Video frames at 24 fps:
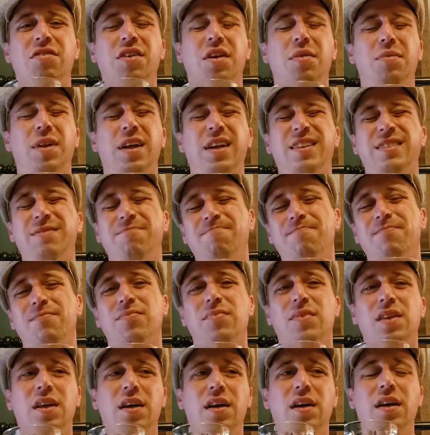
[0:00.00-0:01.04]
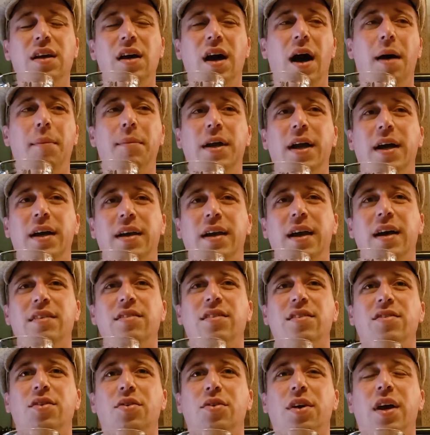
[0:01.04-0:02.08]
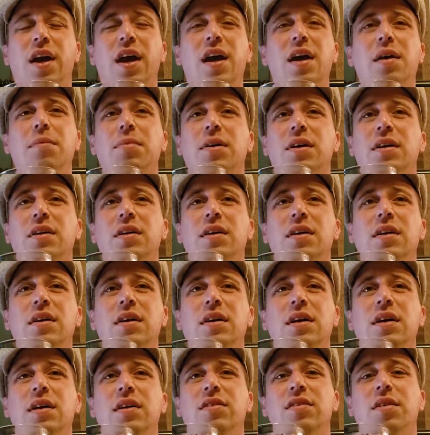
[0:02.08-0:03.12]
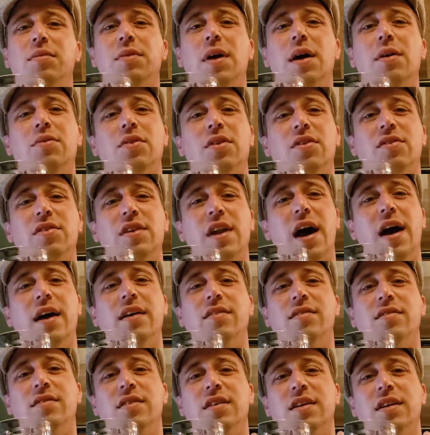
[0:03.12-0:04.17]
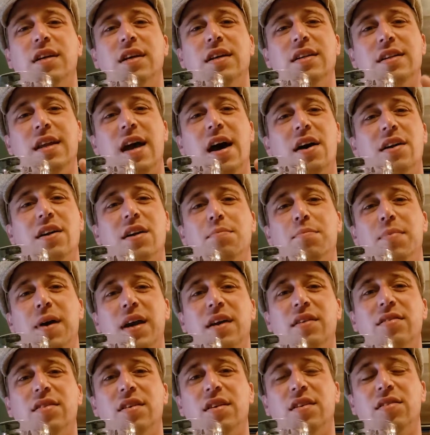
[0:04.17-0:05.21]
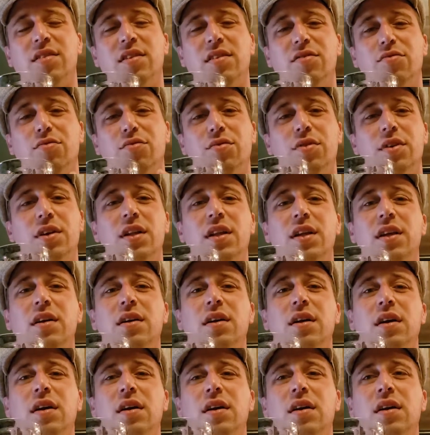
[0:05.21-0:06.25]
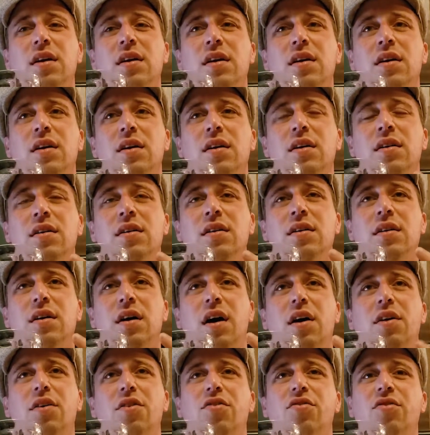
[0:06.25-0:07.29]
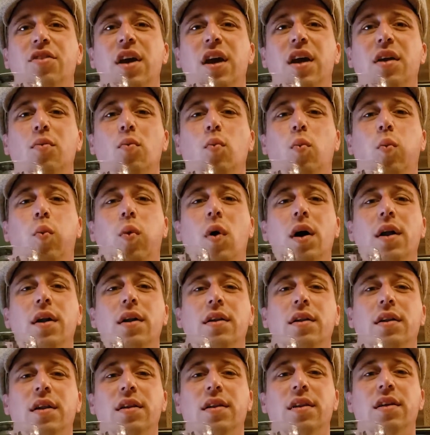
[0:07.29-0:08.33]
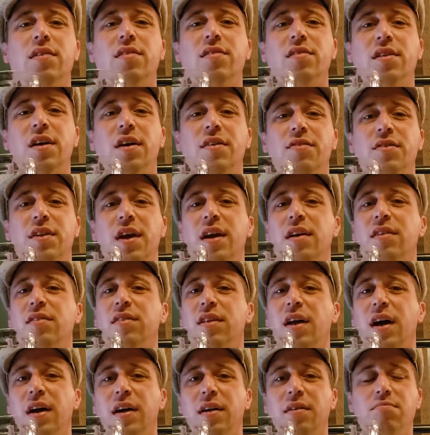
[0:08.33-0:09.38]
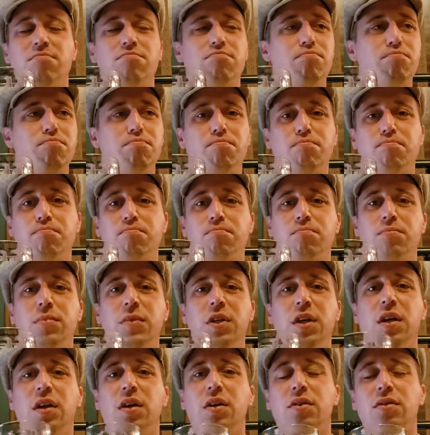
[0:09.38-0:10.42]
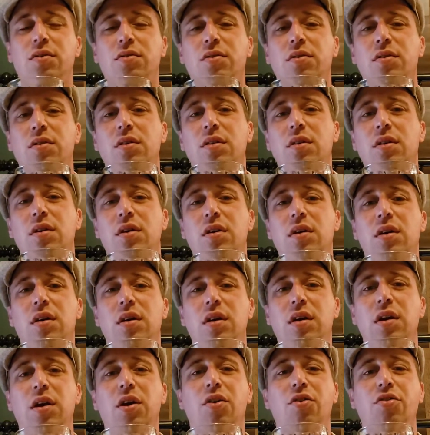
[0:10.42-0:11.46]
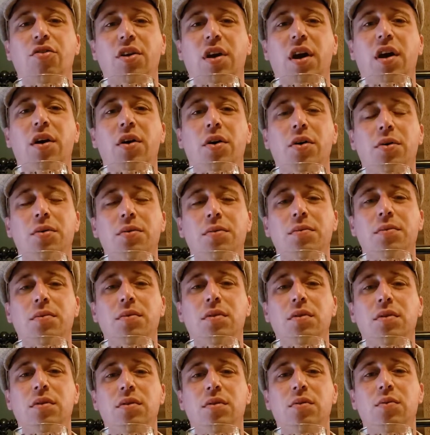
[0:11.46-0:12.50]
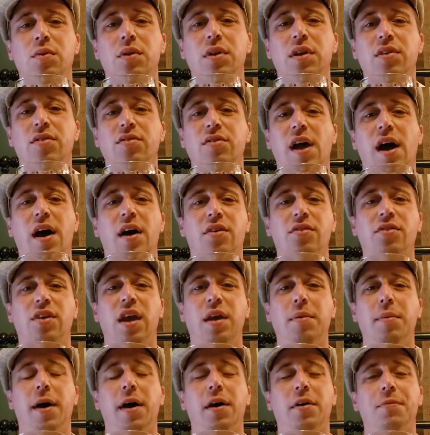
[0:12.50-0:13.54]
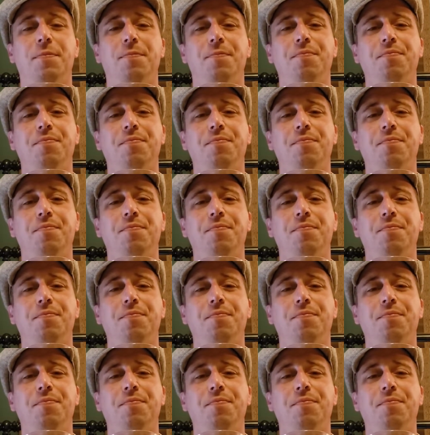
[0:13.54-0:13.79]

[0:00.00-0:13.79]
And I'm like, I mean, I guess it's okay, but sometimes it's nice to get down to basics and really understand what did this stuff taste like, you know, years ago when these styles came out,